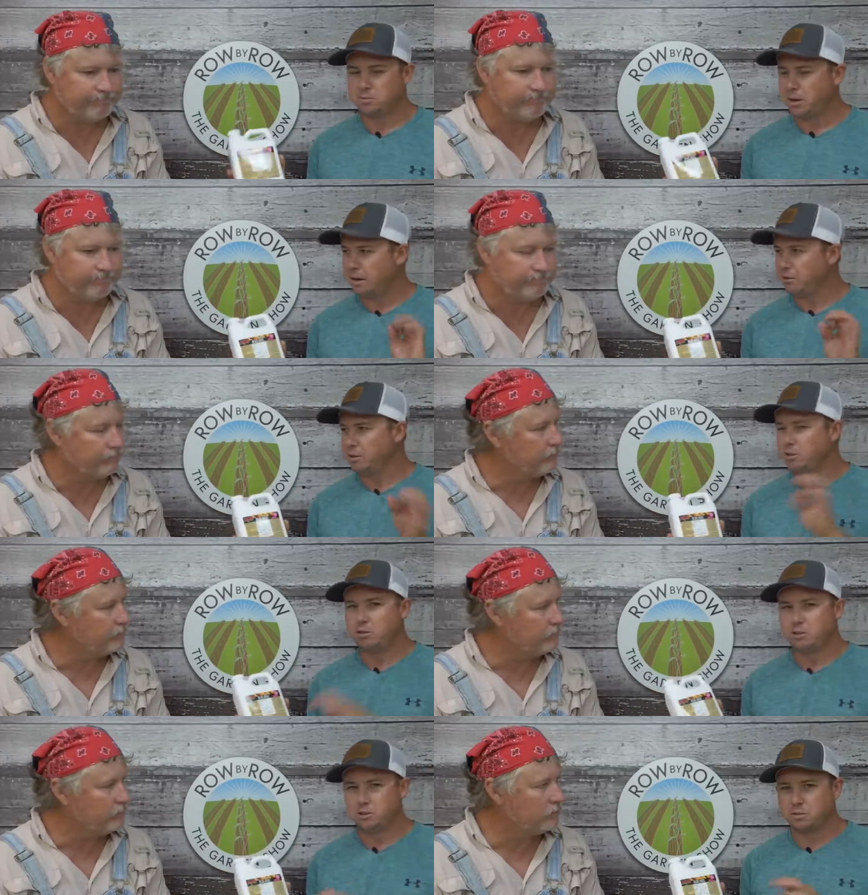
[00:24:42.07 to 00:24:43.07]
Speaker 1: So
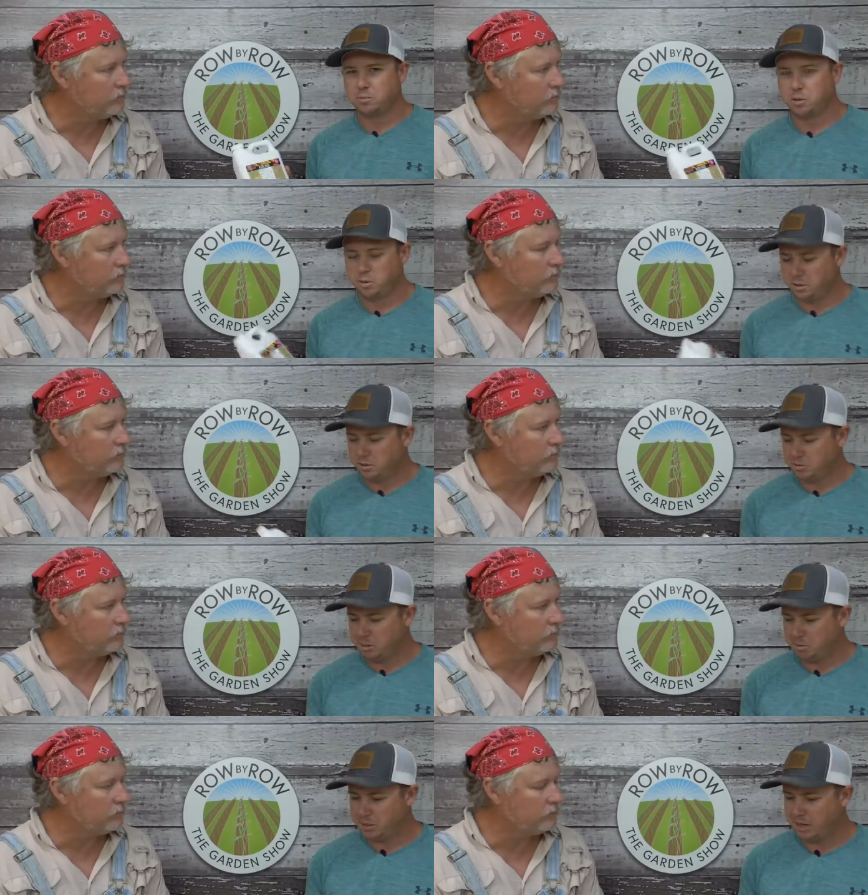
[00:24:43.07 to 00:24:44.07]
micronutrients are important to
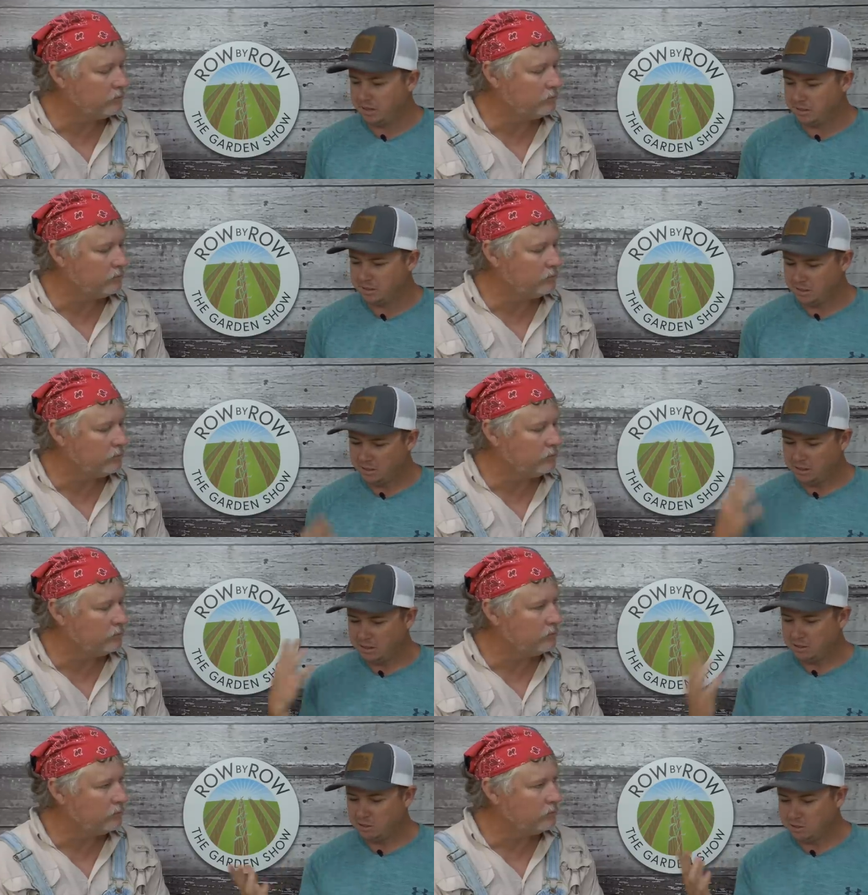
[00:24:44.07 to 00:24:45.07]
sweet potatoes
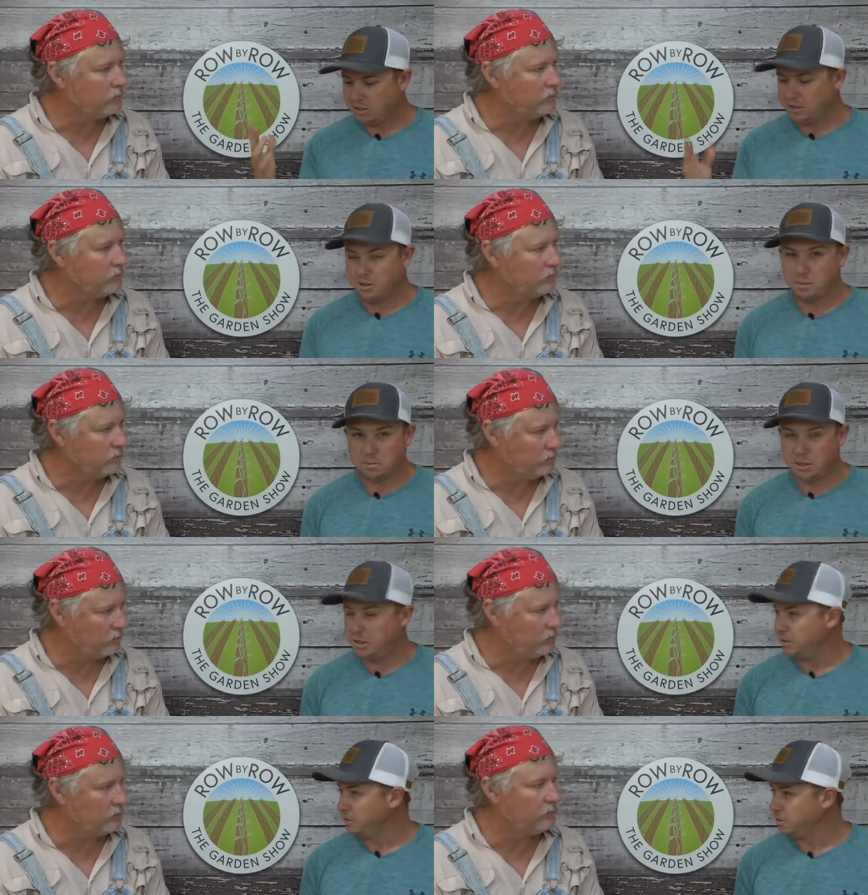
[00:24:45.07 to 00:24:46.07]
just like there are
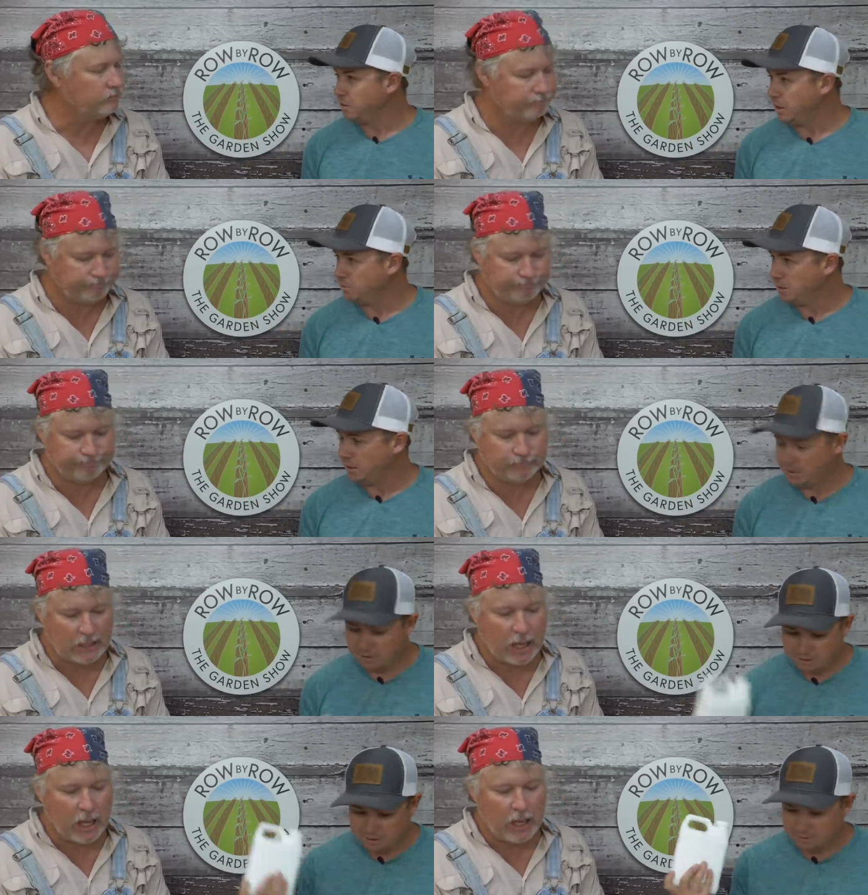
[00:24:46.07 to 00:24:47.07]
many other crops mm -hmm. out mm-hmm.
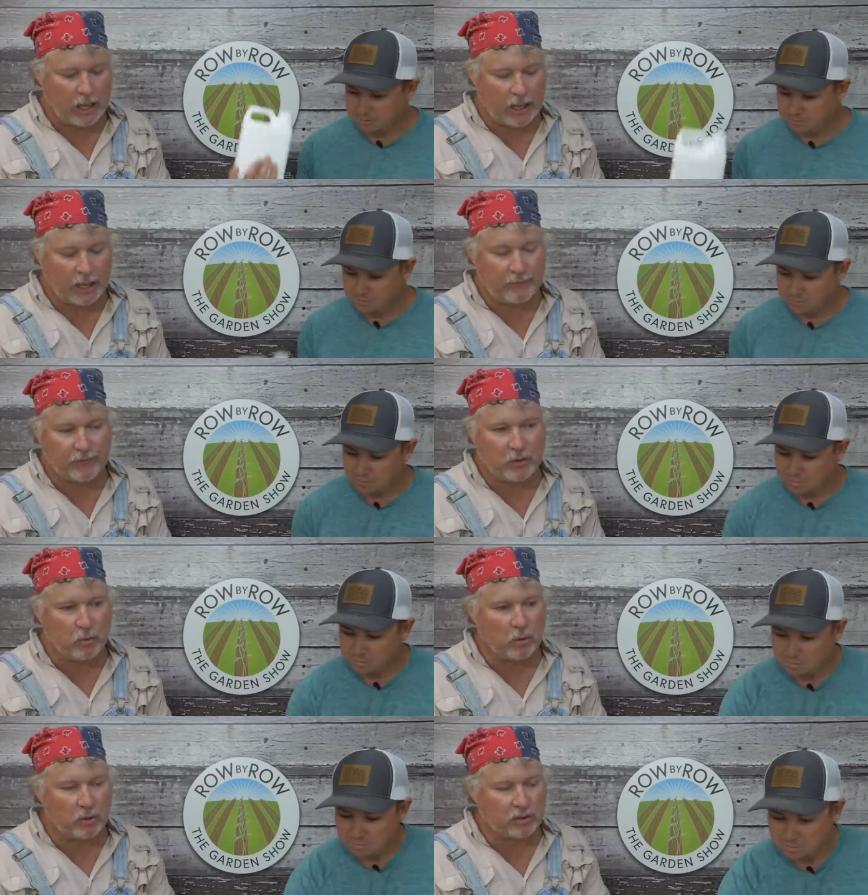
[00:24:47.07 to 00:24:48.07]
there. So,
Speaker 2: if you
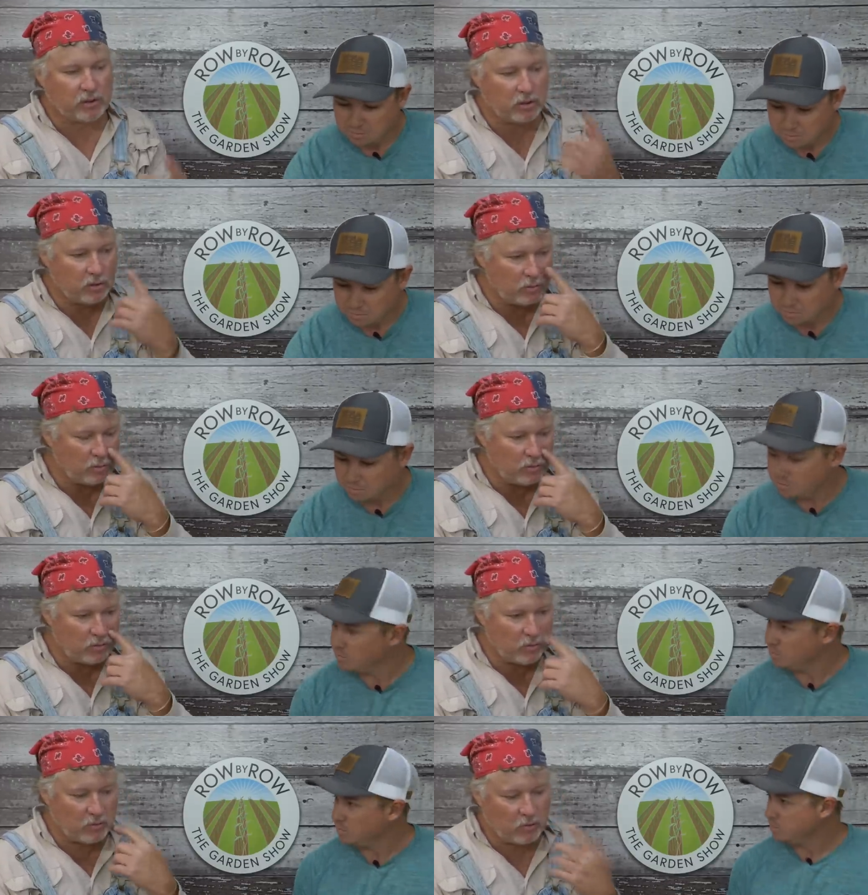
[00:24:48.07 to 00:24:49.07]
wanted to
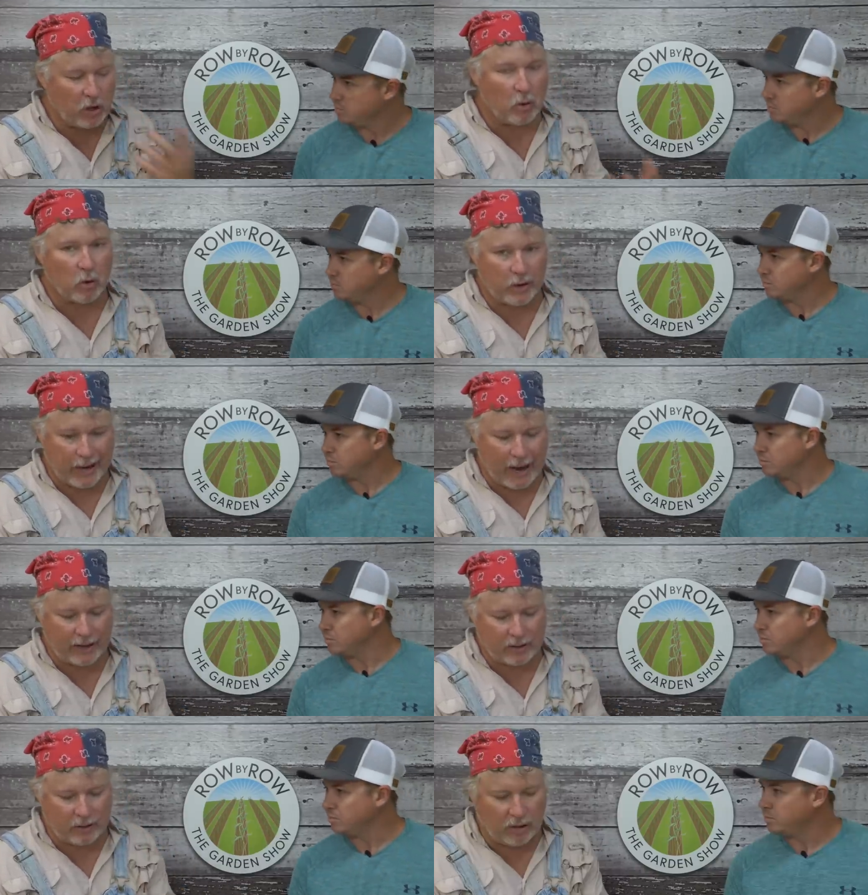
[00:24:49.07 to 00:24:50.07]
go
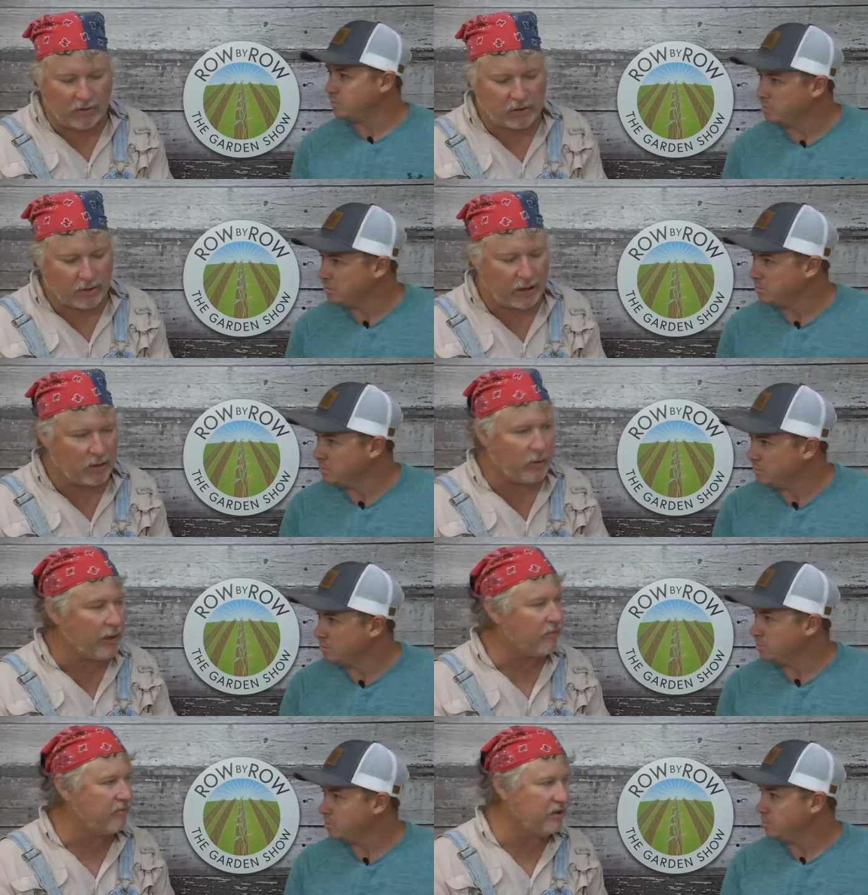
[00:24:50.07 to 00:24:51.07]
organic on all this right here, we
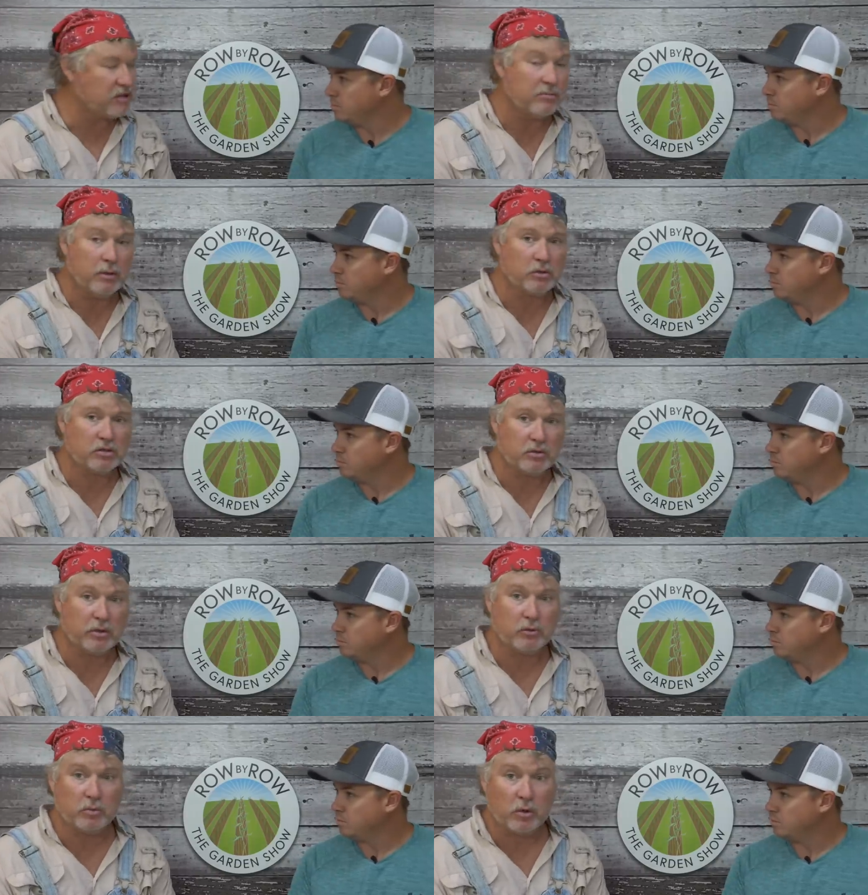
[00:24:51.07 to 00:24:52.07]
have a fish emulsion
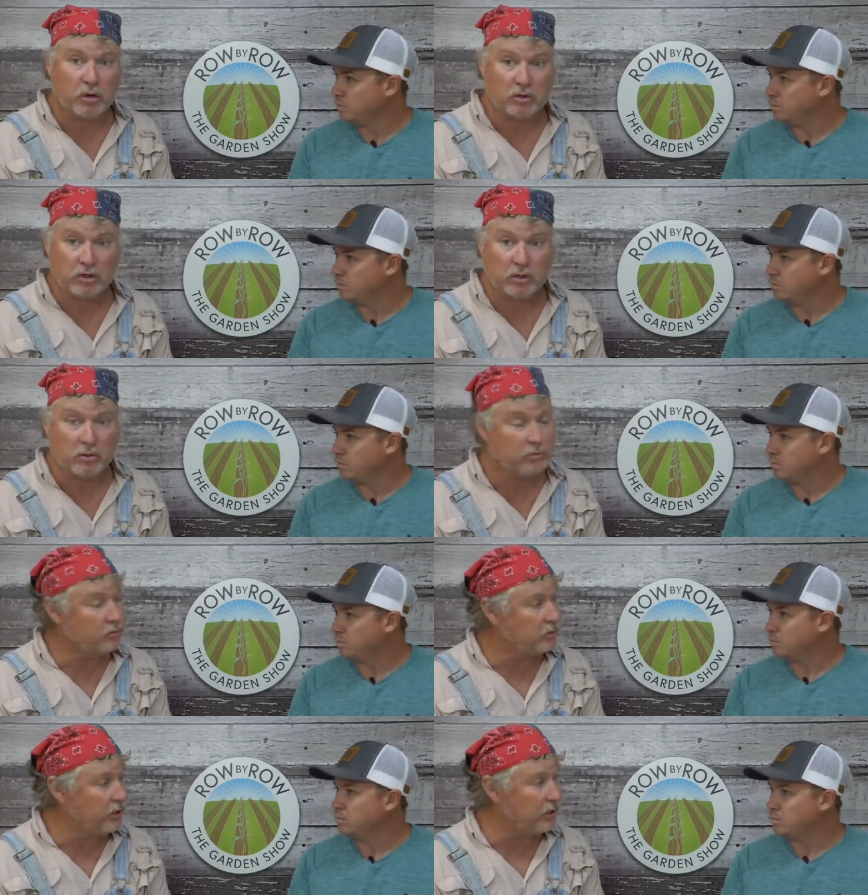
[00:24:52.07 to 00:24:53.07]
that would work too
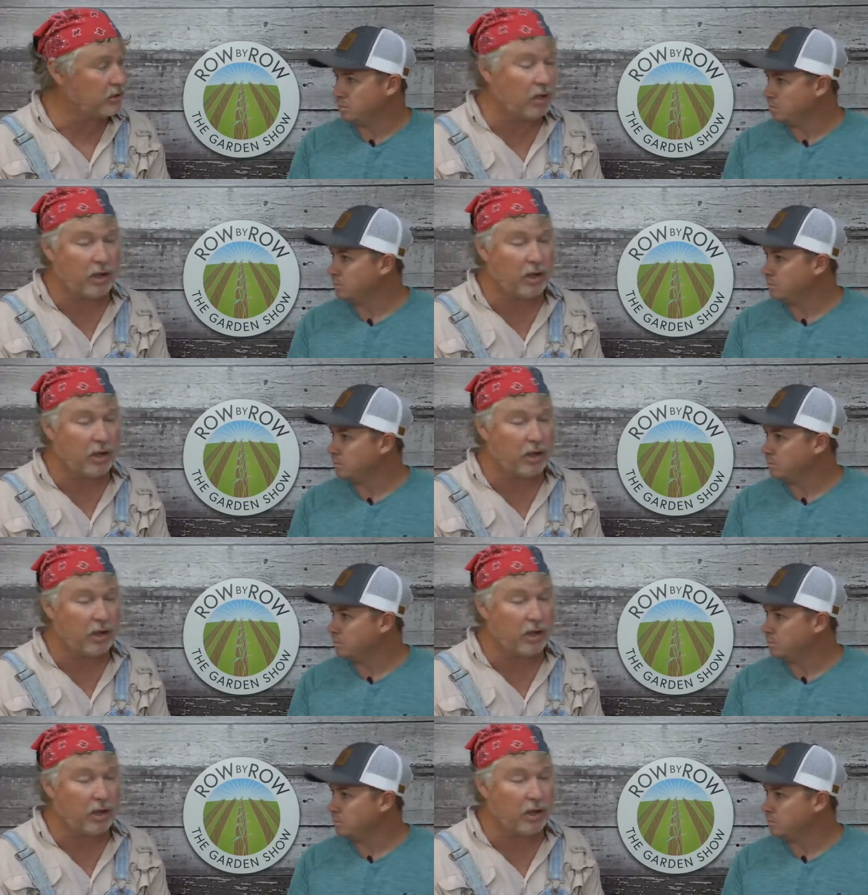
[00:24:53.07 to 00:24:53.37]
to get